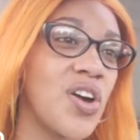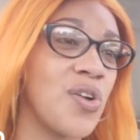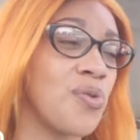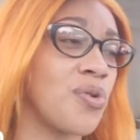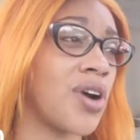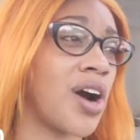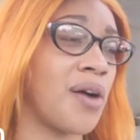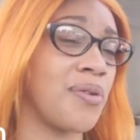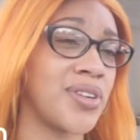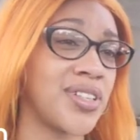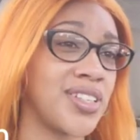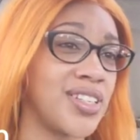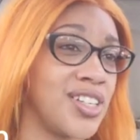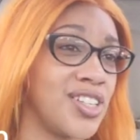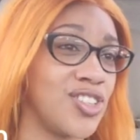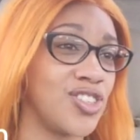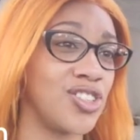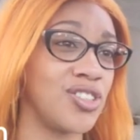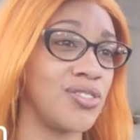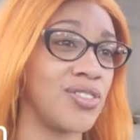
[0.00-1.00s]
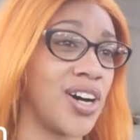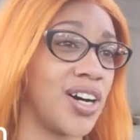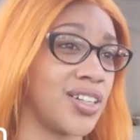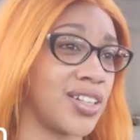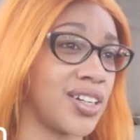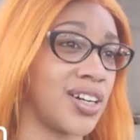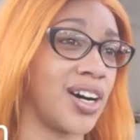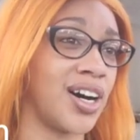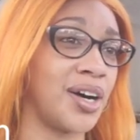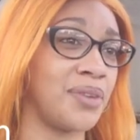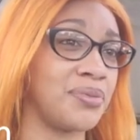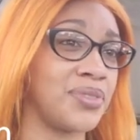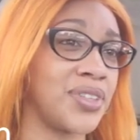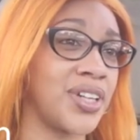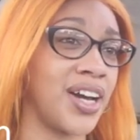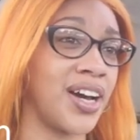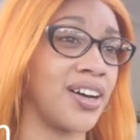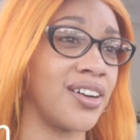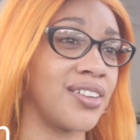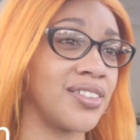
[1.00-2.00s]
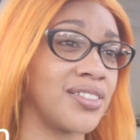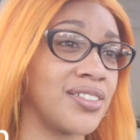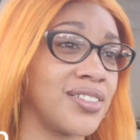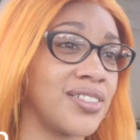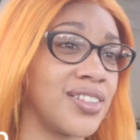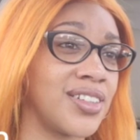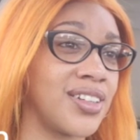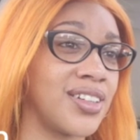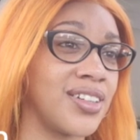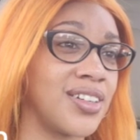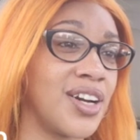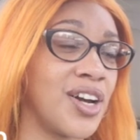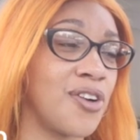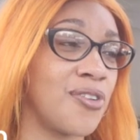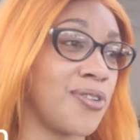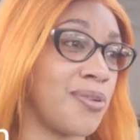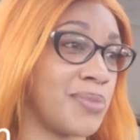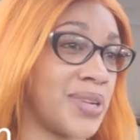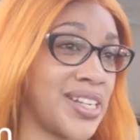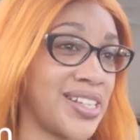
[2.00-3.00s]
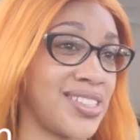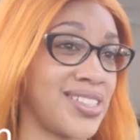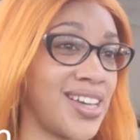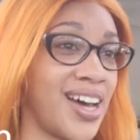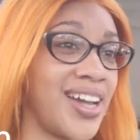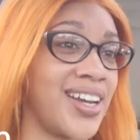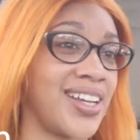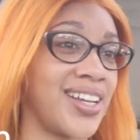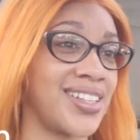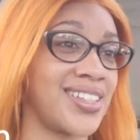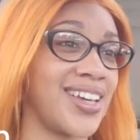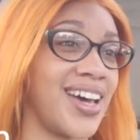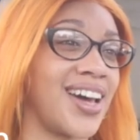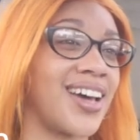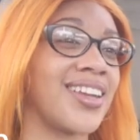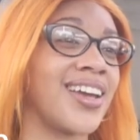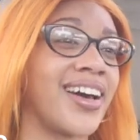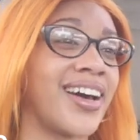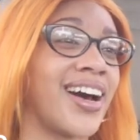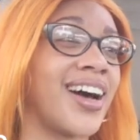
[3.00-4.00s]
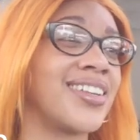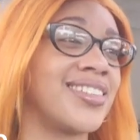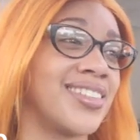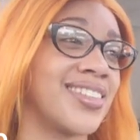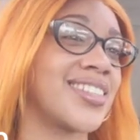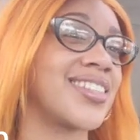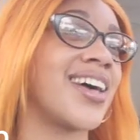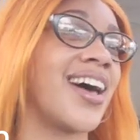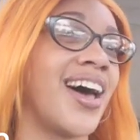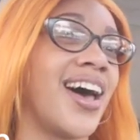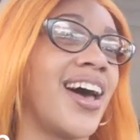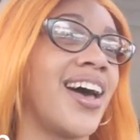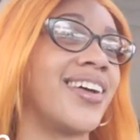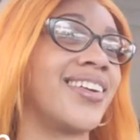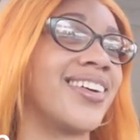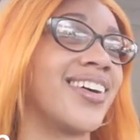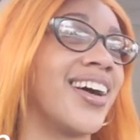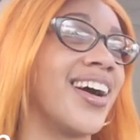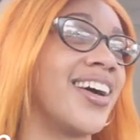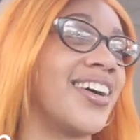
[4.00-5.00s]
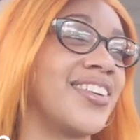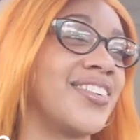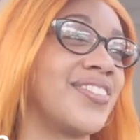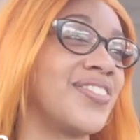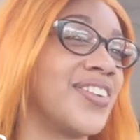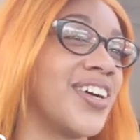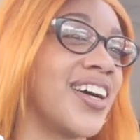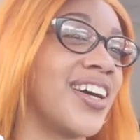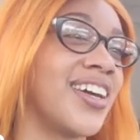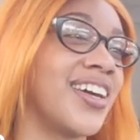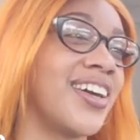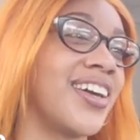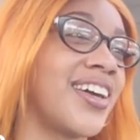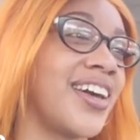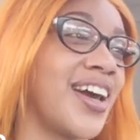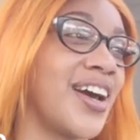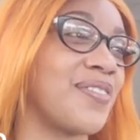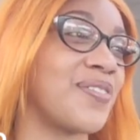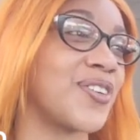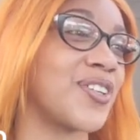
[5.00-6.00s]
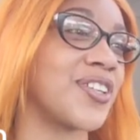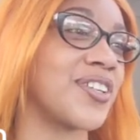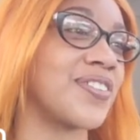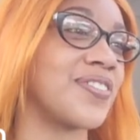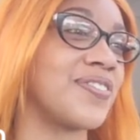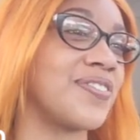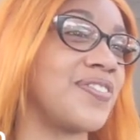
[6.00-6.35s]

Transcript: where I would teach you how to calm down from an anxiety attack like I just had on fucking camera.